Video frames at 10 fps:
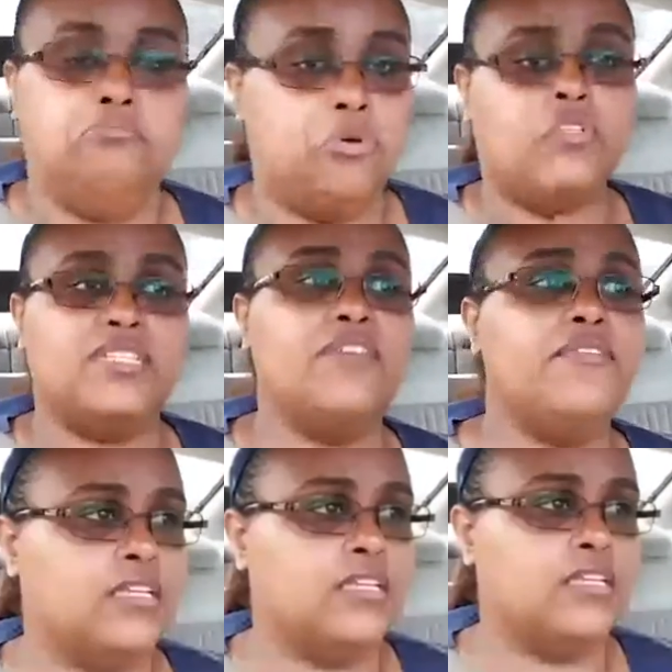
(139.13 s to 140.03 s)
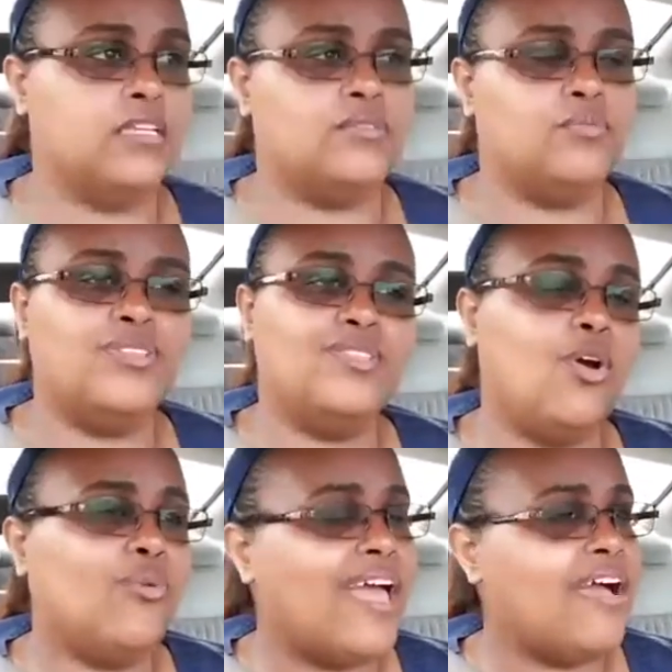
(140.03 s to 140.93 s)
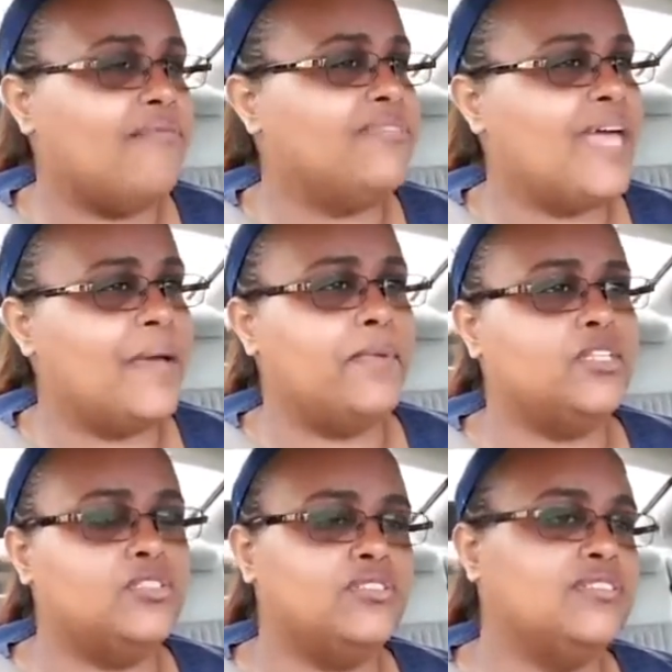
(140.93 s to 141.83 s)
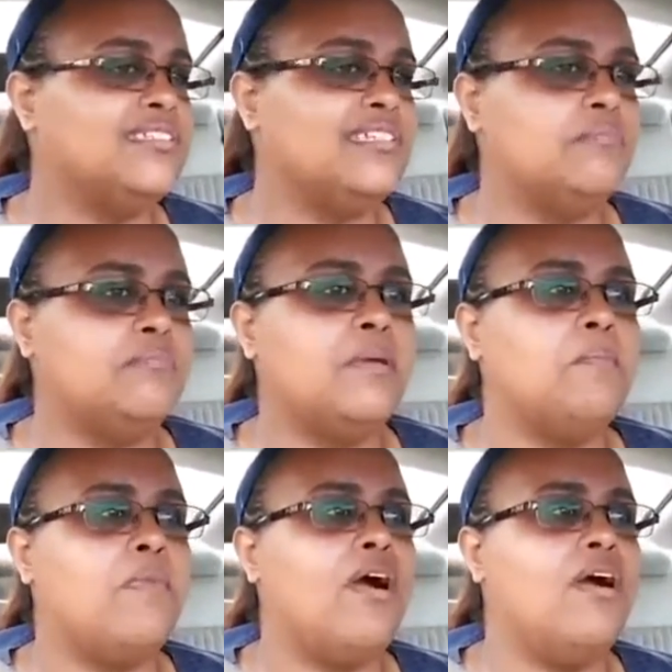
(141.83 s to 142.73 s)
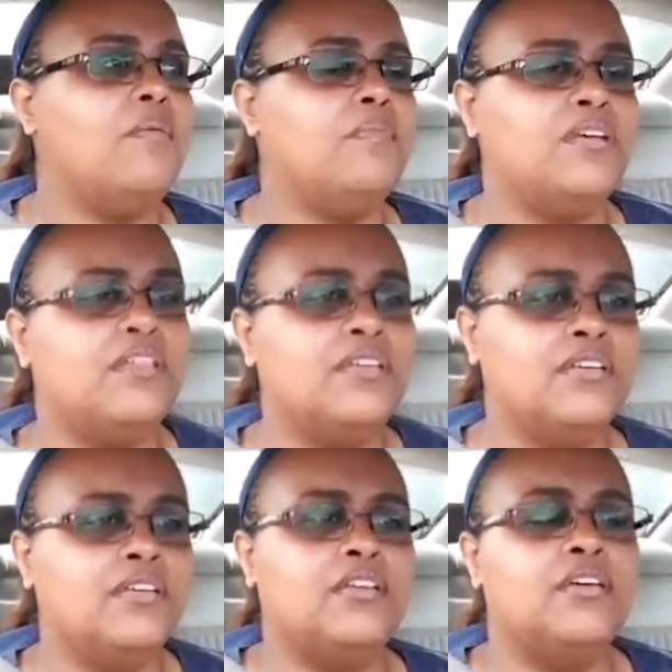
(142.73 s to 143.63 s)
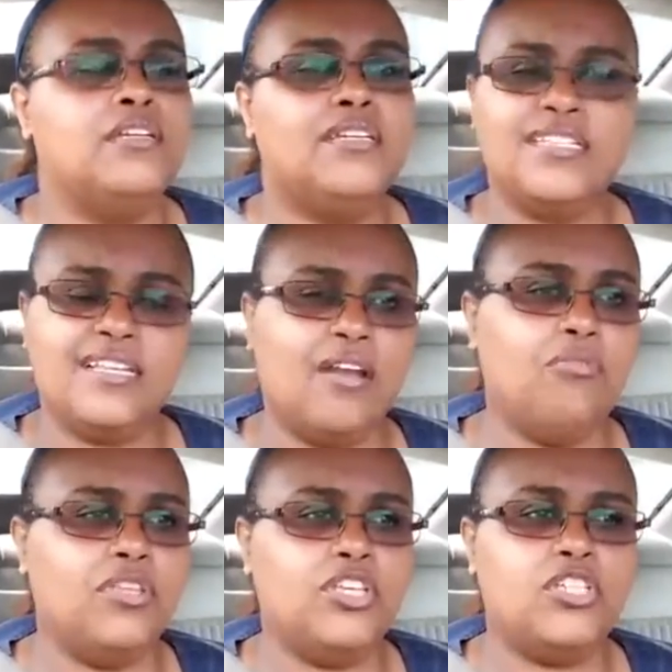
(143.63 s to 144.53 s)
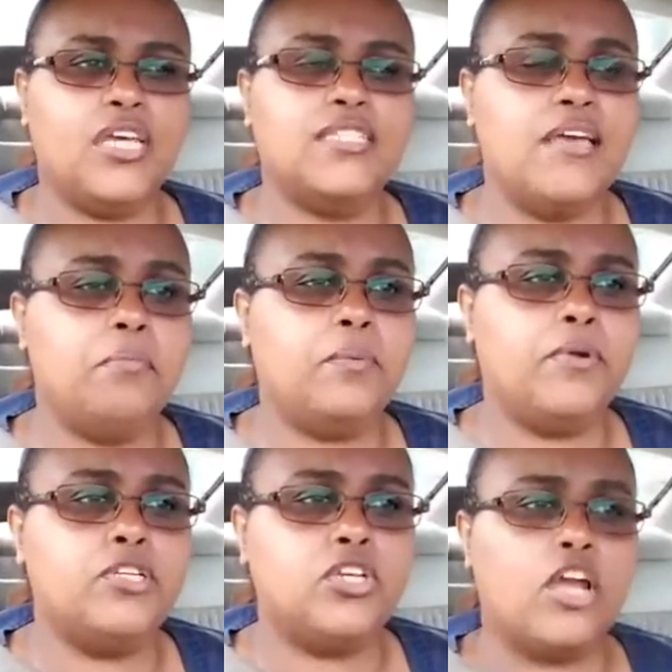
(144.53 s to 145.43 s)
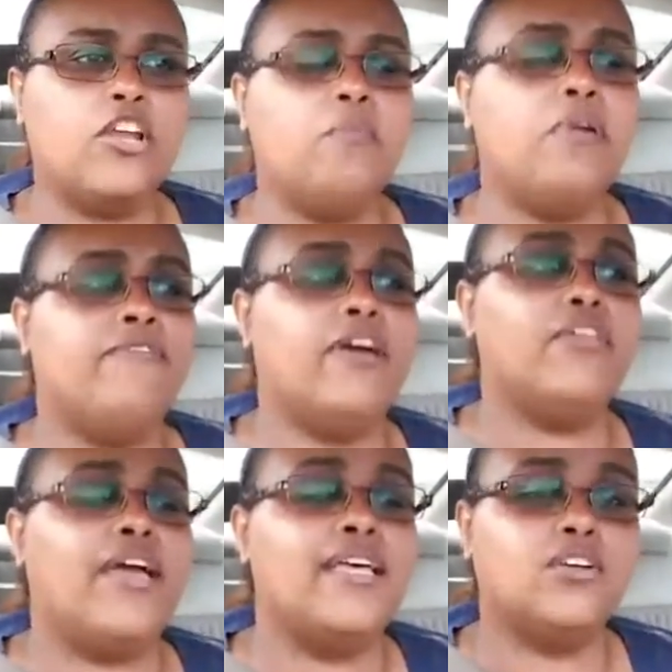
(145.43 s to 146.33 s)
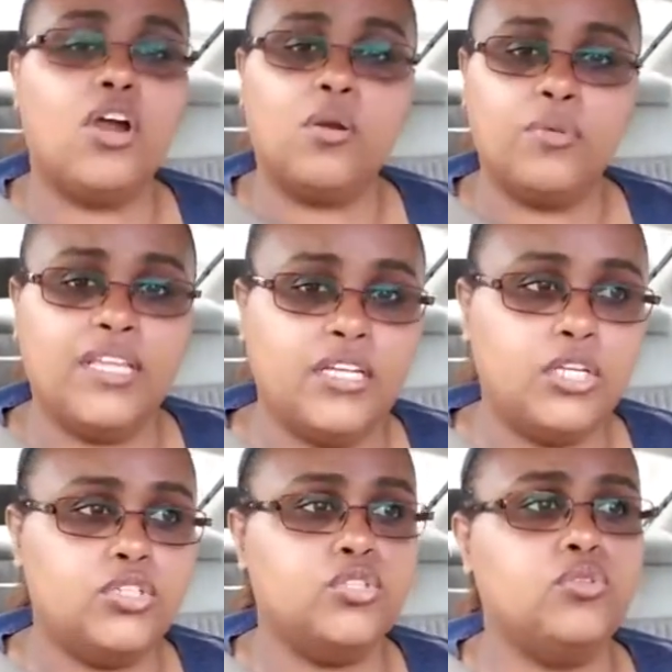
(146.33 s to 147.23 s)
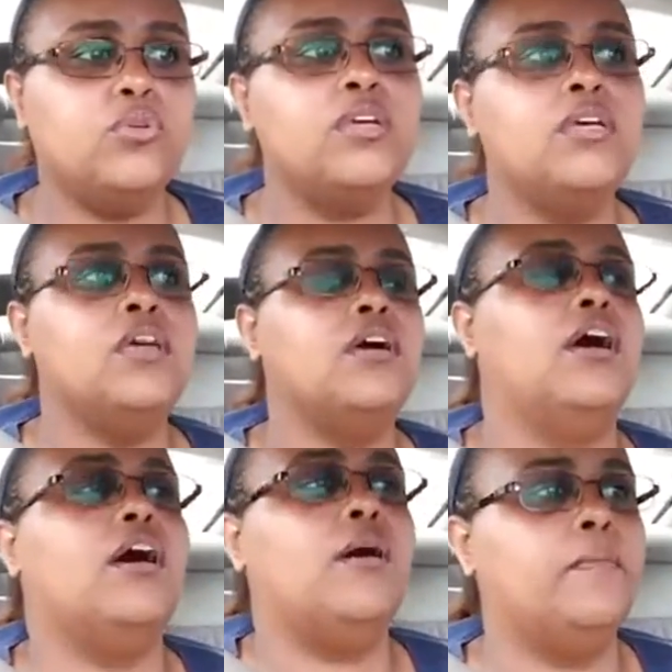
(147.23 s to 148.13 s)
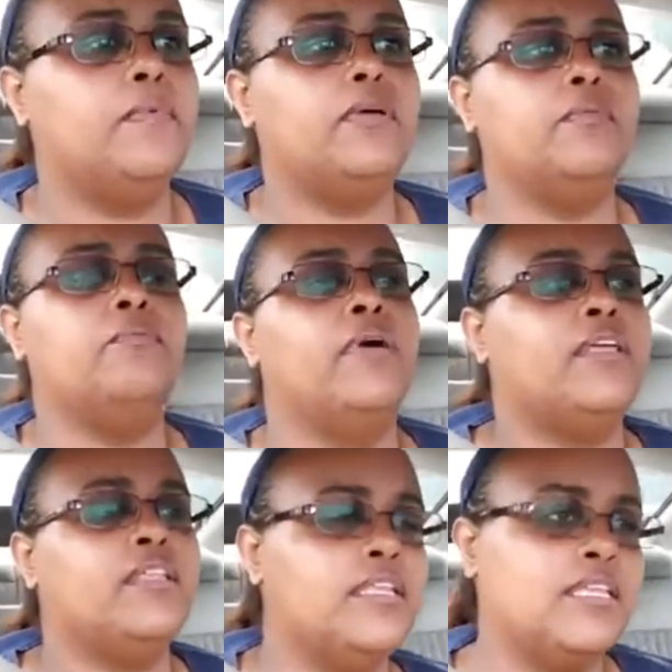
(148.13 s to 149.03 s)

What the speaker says: It was never because we don't have that much. My mom doesn't. I don't think she has high blood pressure. I know my father has heart-related issue, but